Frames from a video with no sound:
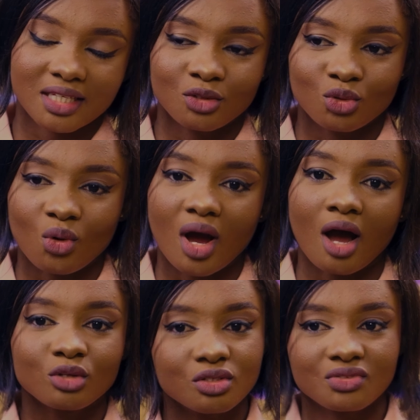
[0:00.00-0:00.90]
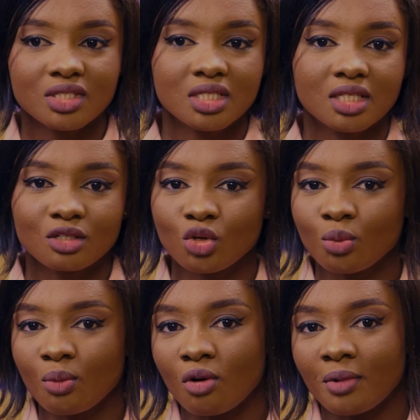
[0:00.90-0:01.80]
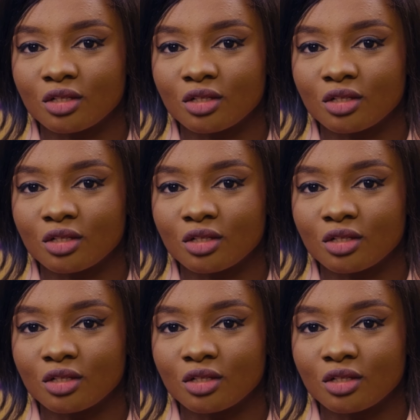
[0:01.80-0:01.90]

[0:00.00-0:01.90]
you know, how to visit a new mom,